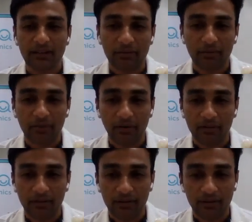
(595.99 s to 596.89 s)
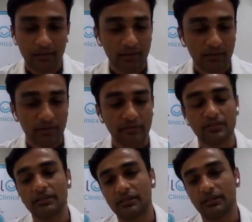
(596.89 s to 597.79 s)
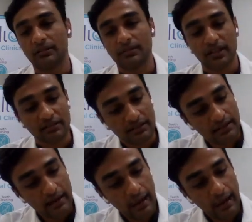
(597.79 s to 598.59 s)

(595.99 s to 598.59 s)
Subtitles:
that we've covered in our previous sessions.